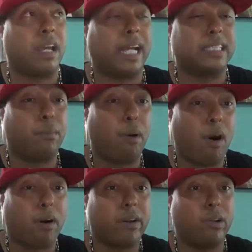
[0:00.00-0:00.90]
at the
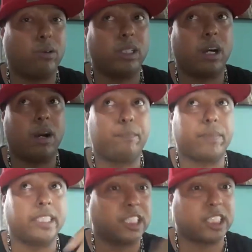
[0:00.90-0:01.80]
bar,
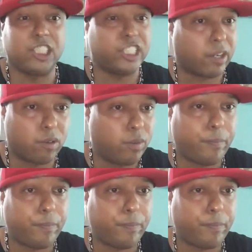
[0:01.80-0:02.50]
and just in general.